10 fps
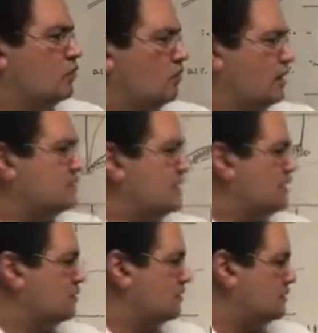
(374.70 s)
when I say
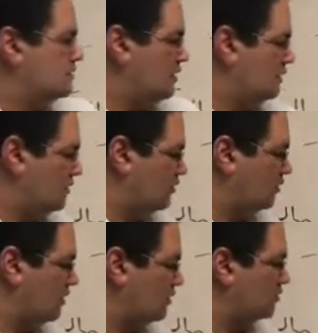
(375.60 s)
increase the
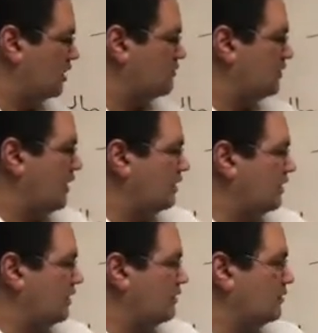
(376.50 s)
low time,
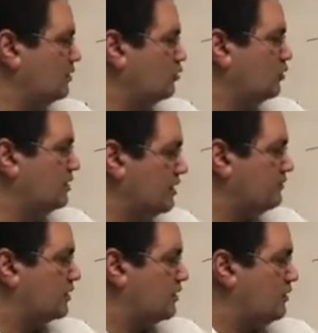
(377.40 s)
you will
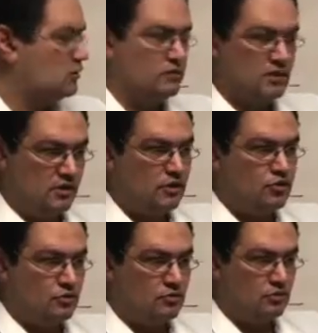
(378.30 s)
never come out of this
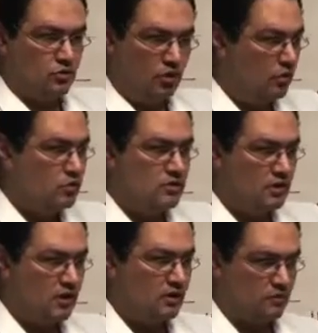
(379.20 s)
ratio. You're always
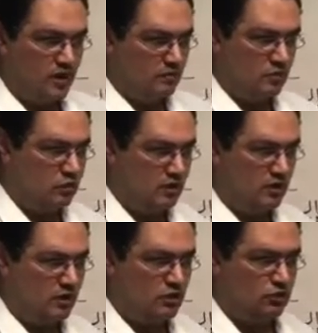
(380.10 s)
gonna remain between
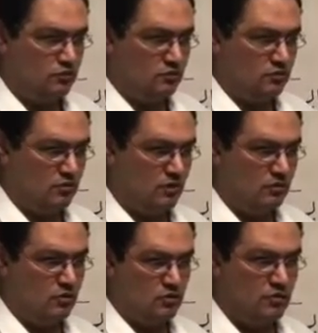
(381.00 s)
the ratio. You know,
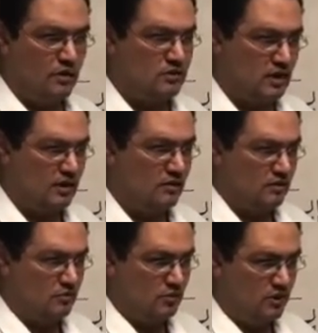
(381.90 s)
that goes without saying.
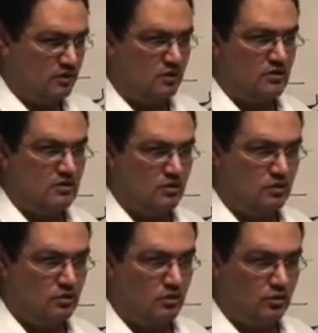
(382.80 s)
You know, when I increase the
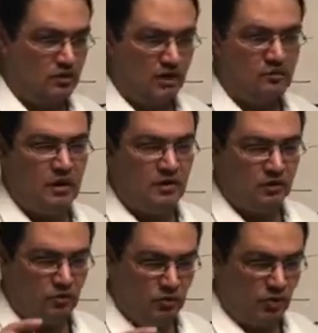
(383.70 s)
low time,
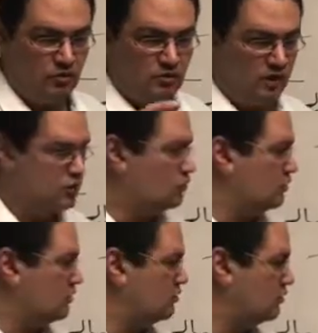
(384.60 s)
you will always make sure
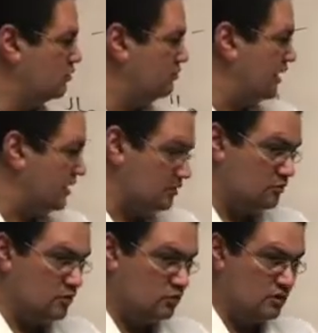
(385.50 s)
that you remain
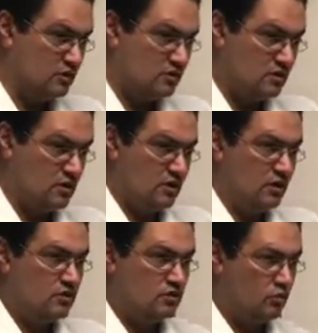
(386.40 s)
between this.
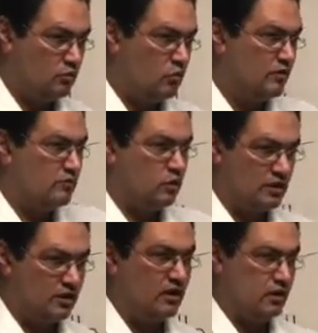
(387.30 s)
So we're moving
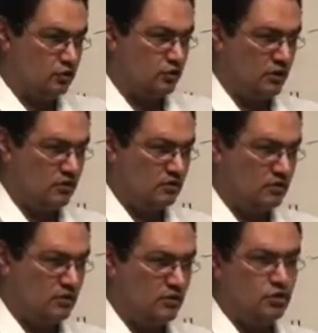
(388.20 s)
within the ratio, right?
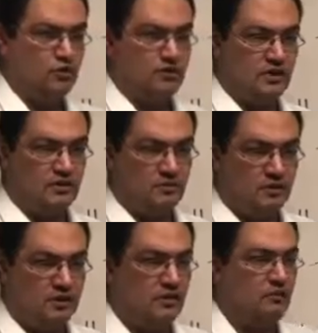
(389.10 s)
The ratio was
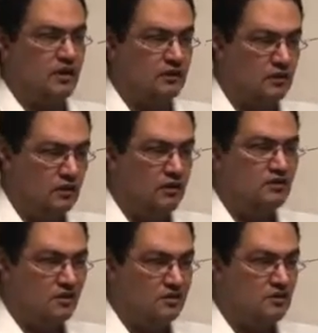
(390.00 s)
60%. I'll make it
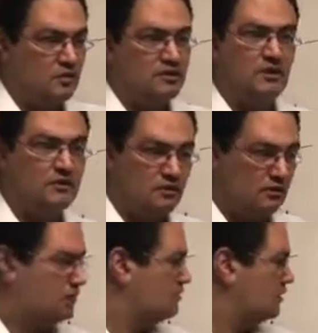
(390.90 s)
30%.
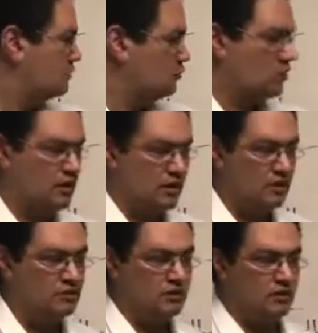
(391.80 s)
That's more area
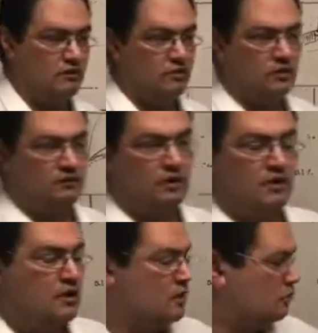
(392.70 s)
under the curve or whatever.
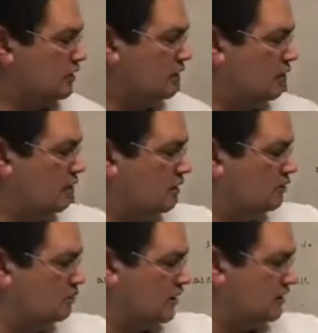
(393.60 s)

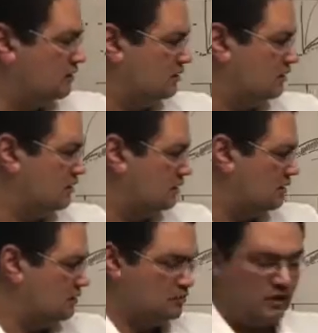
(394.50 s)
But
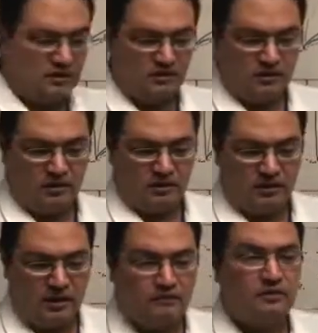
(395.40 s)

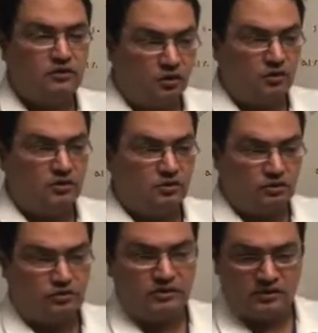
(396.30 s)
even though
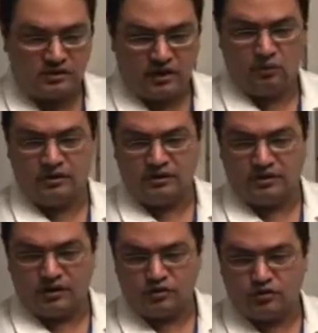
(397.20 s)
you're still within
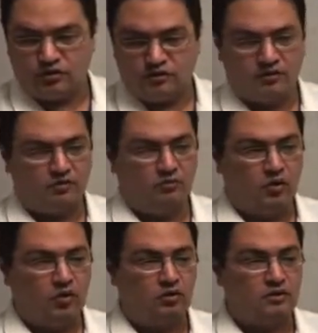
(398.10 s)
the ratio,
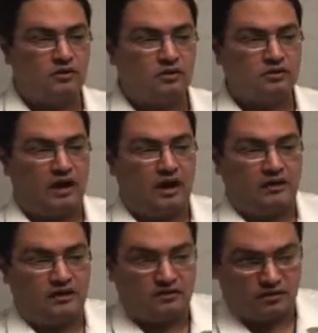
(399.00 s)
the
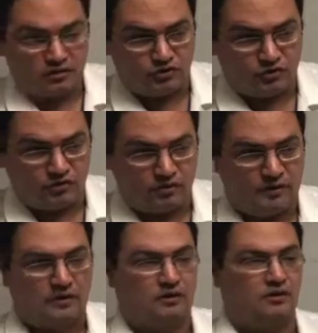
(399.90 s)
higher the ratio, the
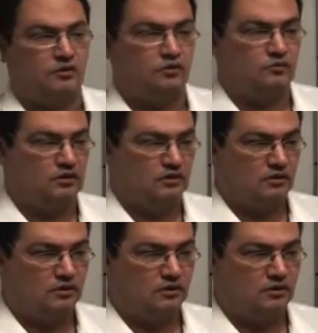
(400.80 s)
better the recruitment.